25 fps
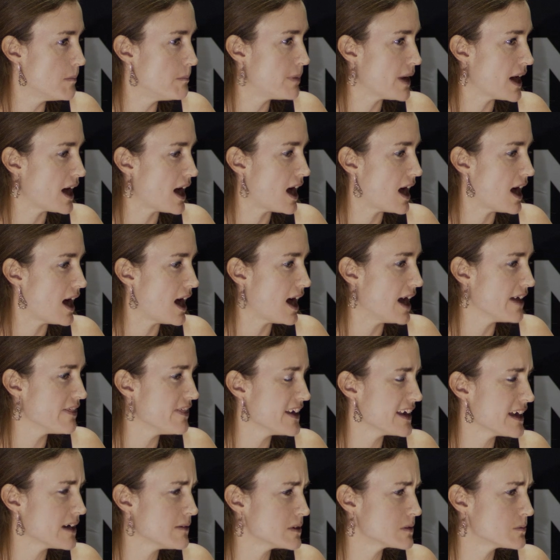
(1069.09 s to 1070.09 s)
But I
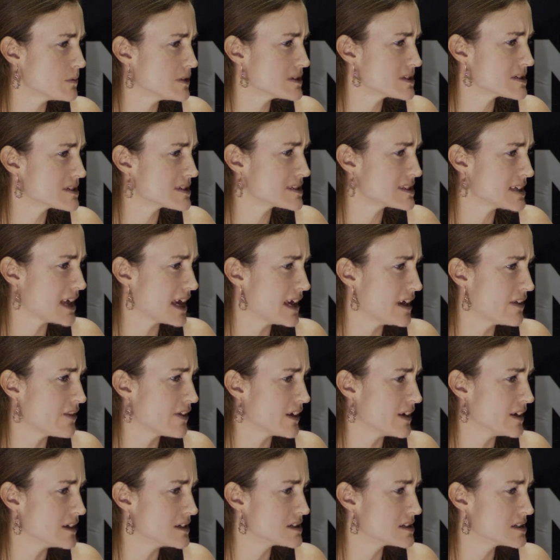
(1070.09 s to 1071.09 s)
think I would want to say
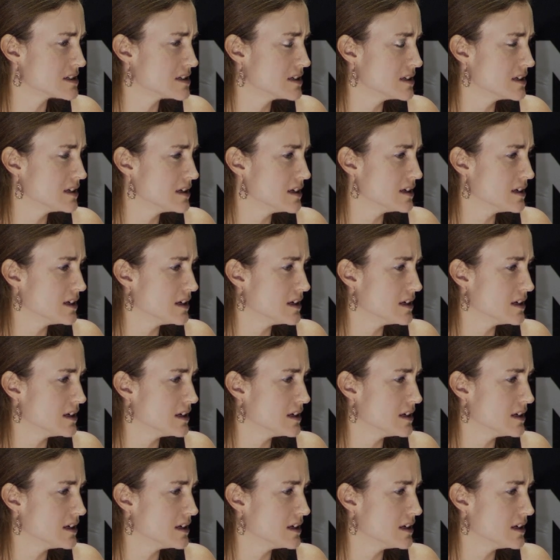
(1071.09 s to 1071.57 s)
that,